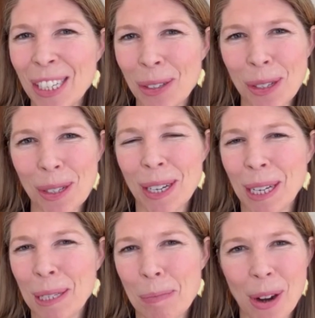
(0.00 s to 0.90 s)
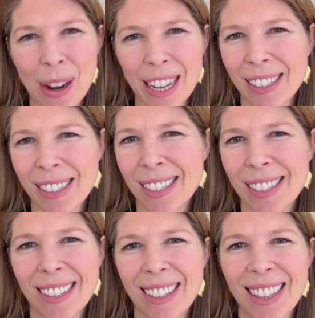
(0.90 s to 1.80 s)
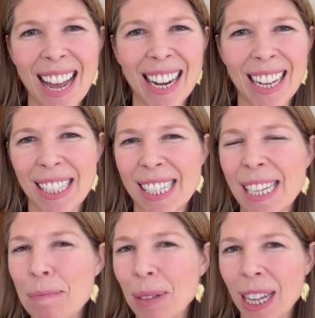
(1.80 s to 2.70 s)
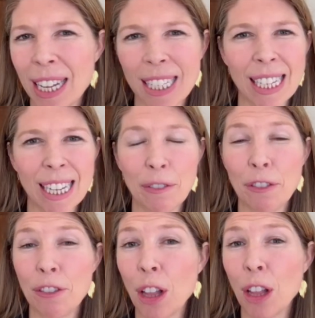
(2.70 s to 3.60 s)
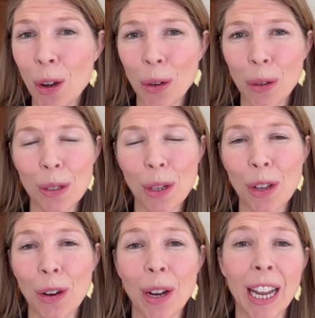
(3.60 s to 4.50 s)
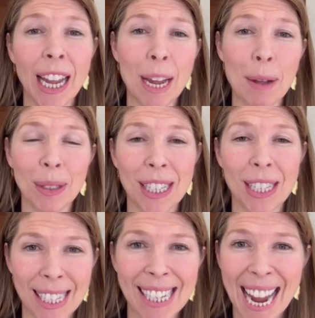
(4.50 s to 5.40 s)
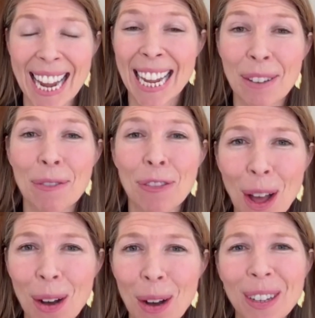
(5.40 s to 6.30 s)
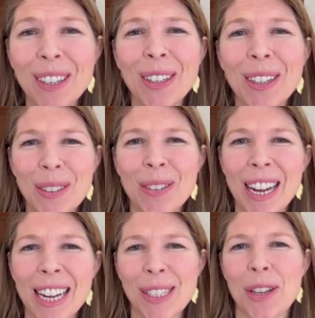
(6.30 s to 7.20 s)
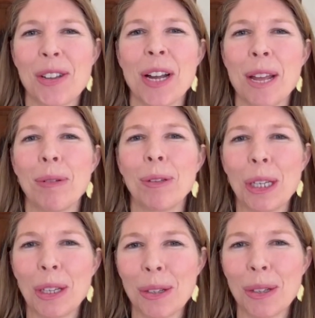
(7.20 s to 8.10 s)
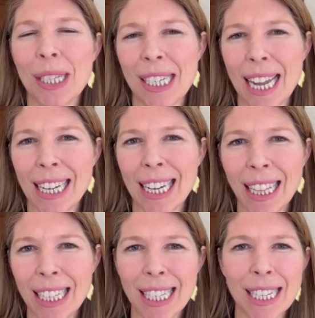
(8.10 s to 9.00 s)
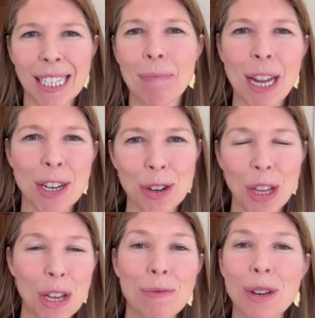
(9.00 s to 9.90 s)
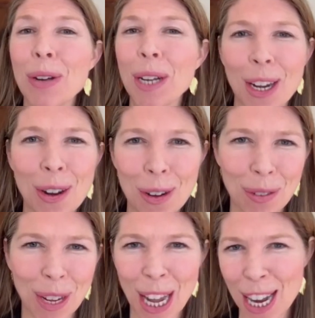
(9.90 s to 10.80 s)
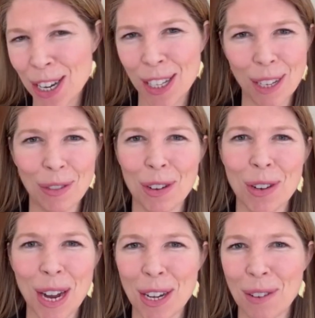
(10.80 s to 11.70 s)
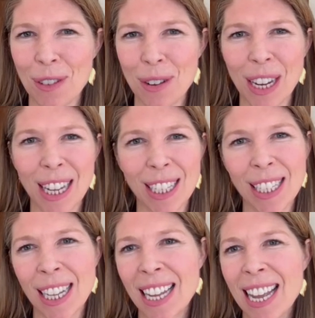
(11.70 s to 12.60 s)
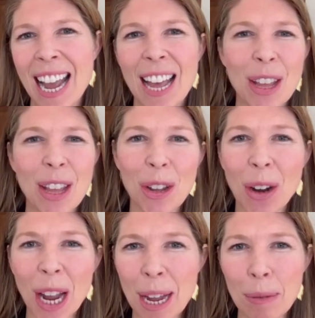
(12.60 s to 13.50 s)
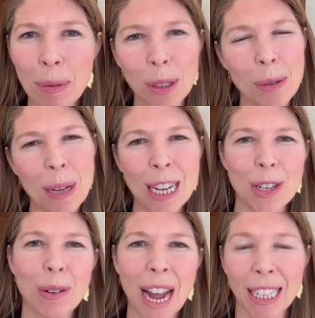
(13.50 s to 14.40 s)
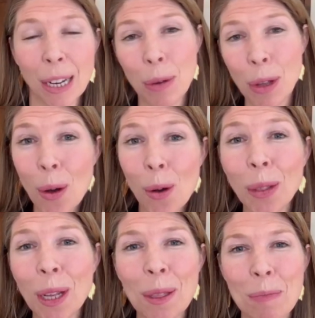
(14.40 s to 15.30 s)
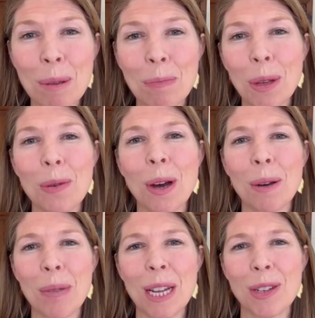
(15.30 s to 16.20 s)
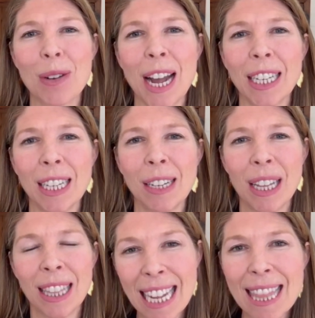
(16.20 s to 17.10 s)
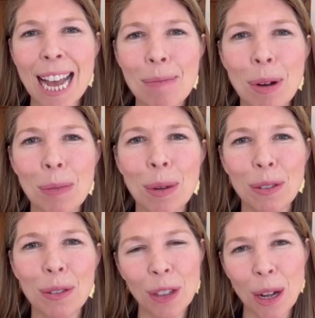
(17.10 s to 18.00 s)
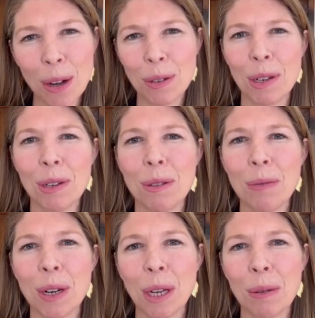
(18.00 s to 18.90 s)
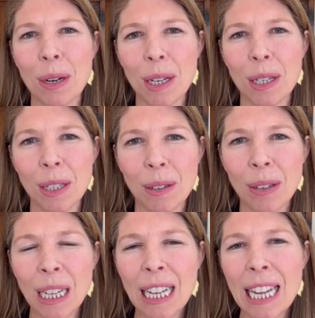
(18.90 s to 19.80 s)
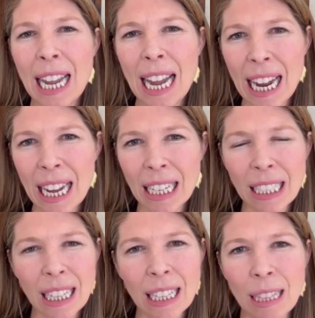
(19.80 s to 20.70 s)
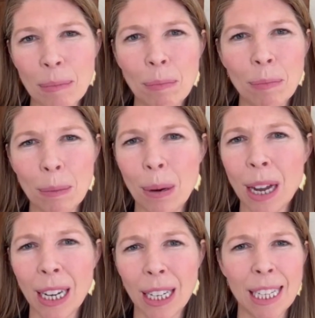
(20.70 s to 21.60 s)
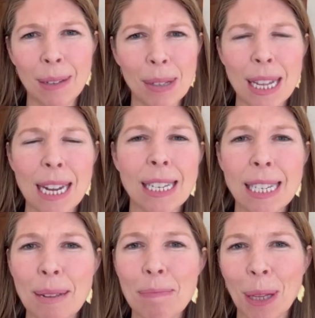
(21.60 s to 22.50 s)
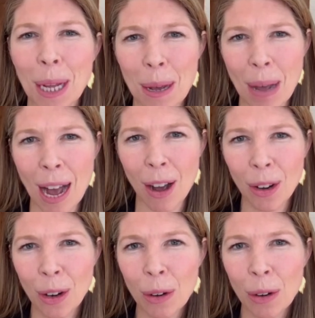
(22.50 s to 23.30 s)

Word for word: user experience that it's seamless, it flows, you're able to stay in flow right? So you're able to use the technology to make sure that you don't get notifications if you're trying to focus and that you're able to be interacting with only the people you want to be interacting with in that moment of flow to do the work you want to do. And the, the product teams think deeply about